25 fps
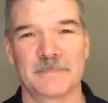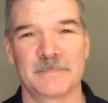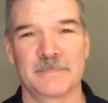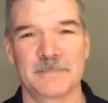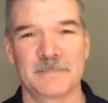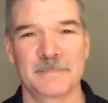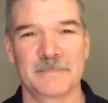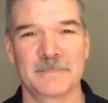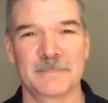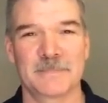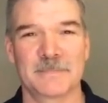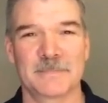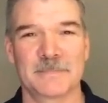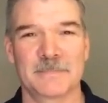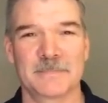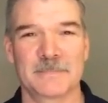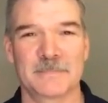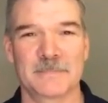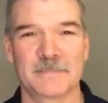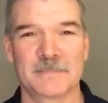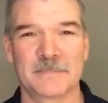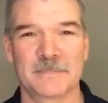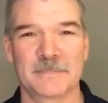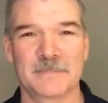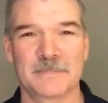
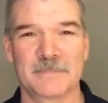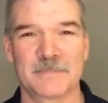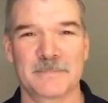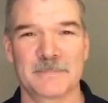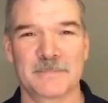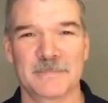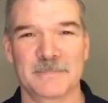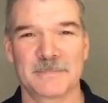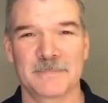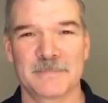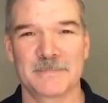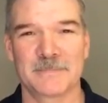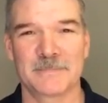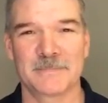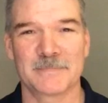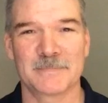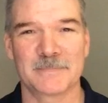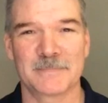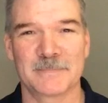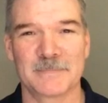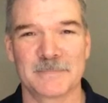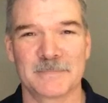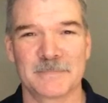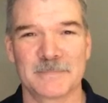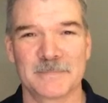
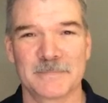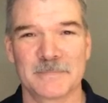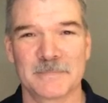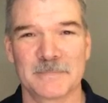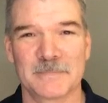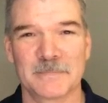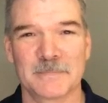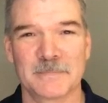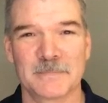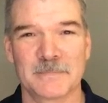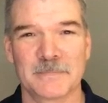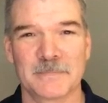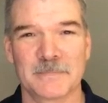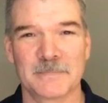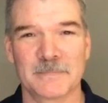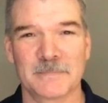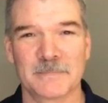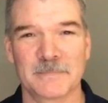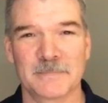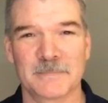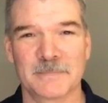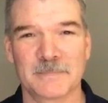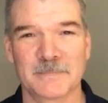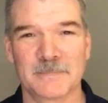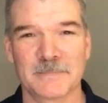
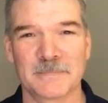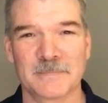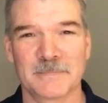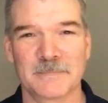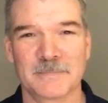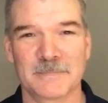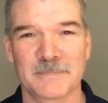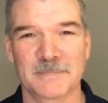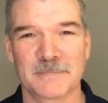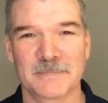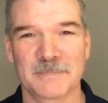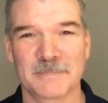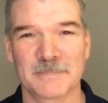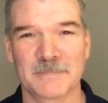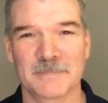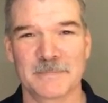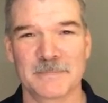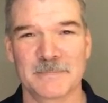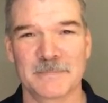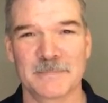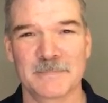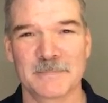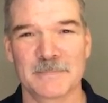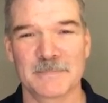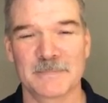
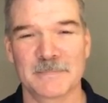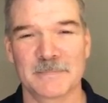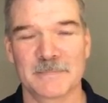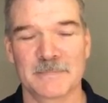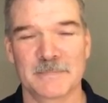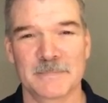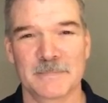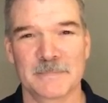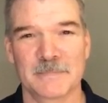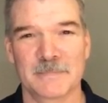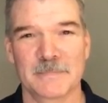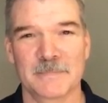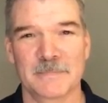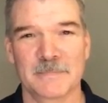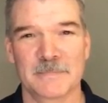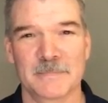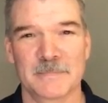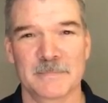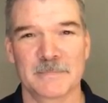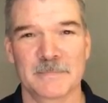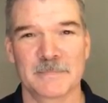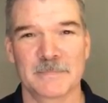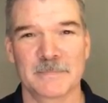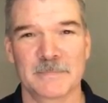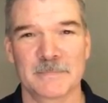
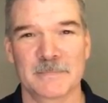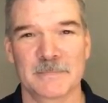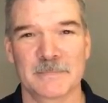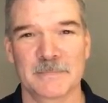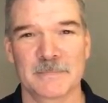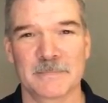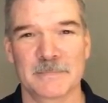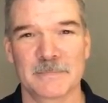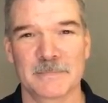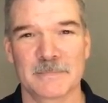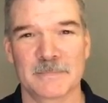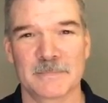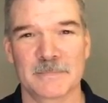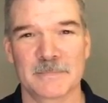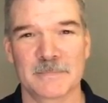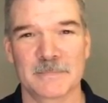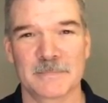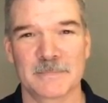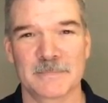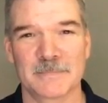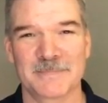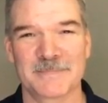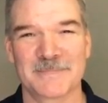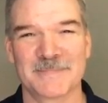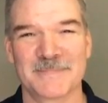
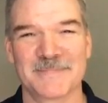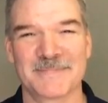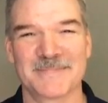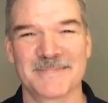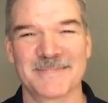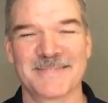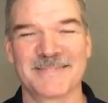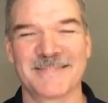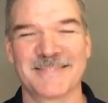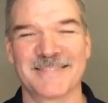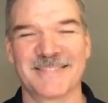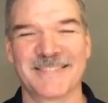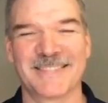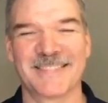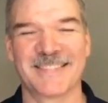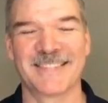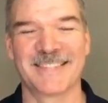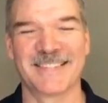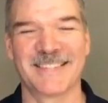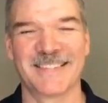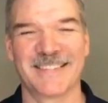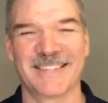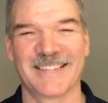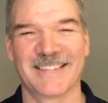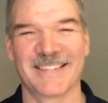
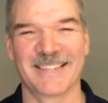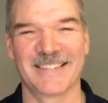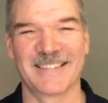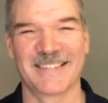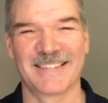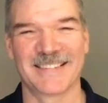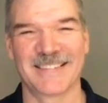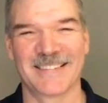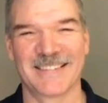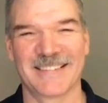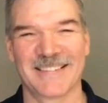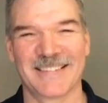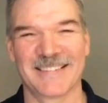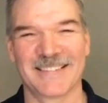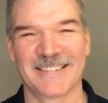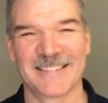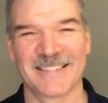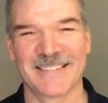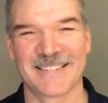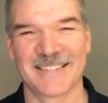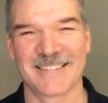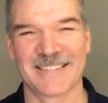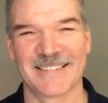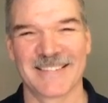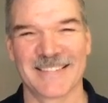No words are spoken by the person on screen.